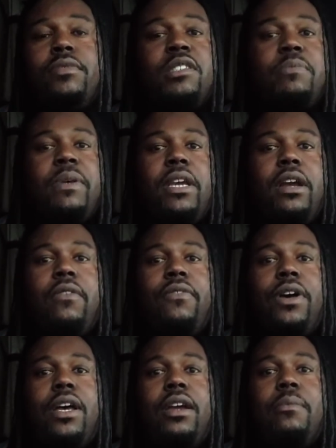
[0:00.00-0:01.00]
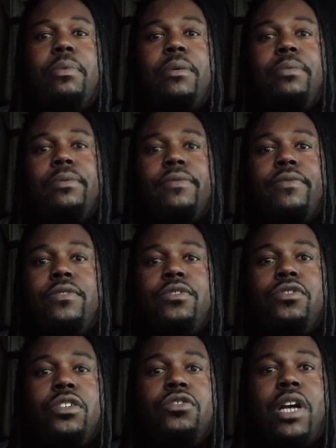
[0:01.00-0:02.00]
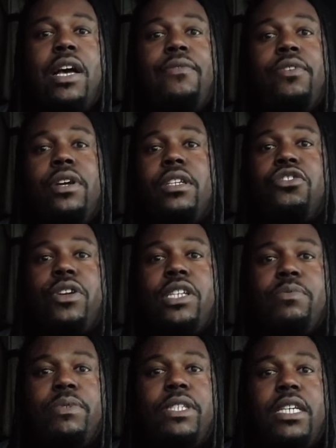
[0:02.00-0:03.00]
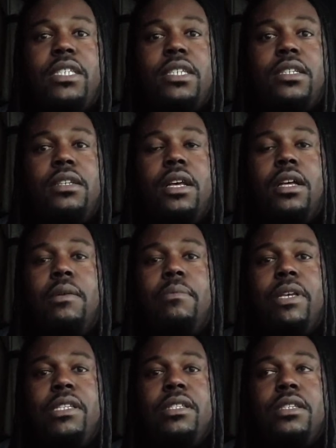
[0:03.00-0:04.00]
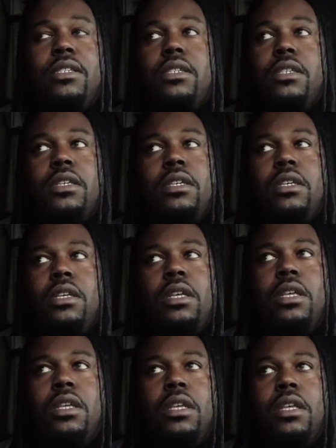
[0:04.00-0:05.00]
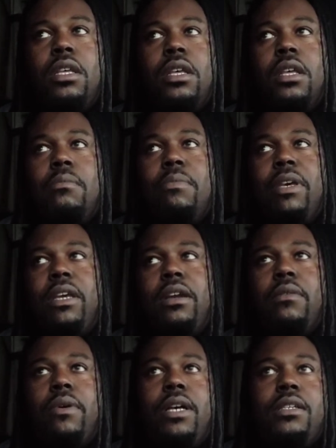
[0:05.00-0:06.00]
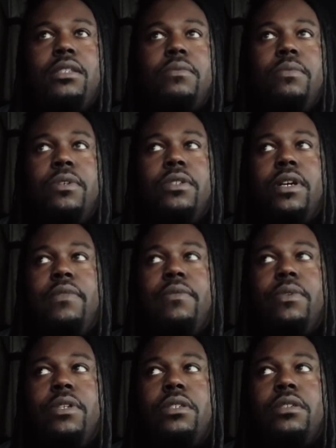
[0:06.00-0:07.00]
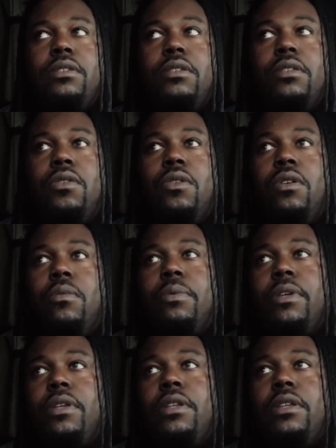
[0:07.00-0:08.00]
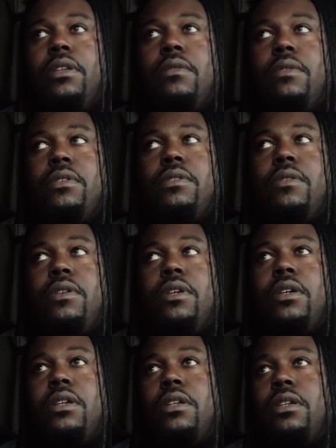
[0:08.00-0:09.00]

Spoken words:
Just be careful out here, people. You're a truck driver in the transportation business. Be careful. Why is this boy driving with his door open? What is going on?